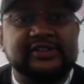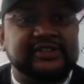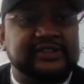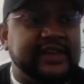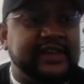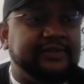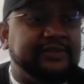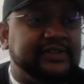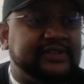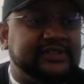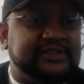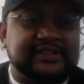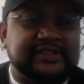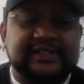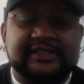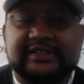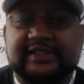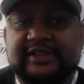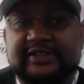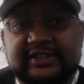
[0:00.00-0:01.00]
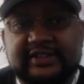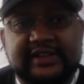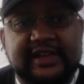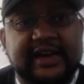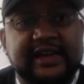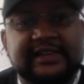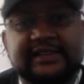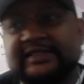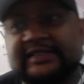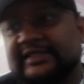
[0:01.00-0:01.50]

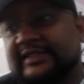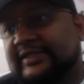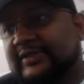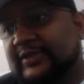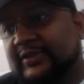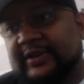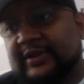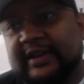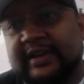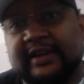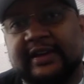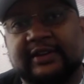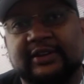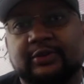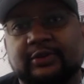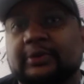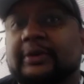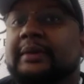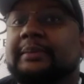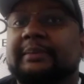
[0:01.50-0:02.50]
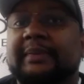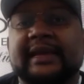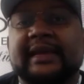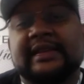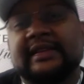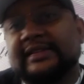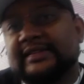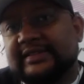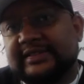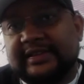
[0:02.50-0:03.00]
$600 in 3
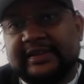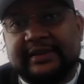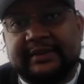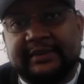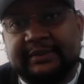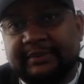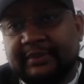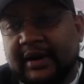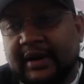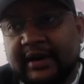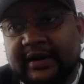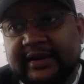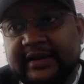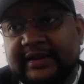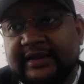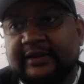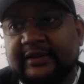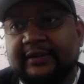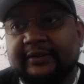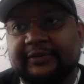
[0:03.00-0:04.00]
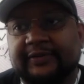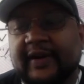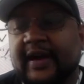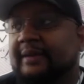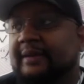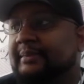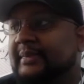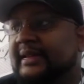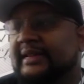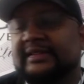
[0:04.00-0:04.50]
minutes in the market, or
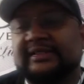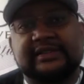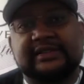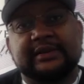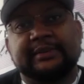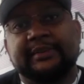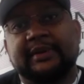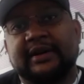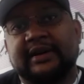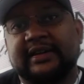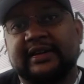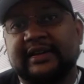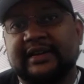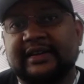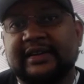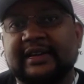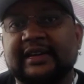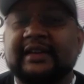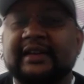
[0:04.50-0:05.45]
5 minutes in the market.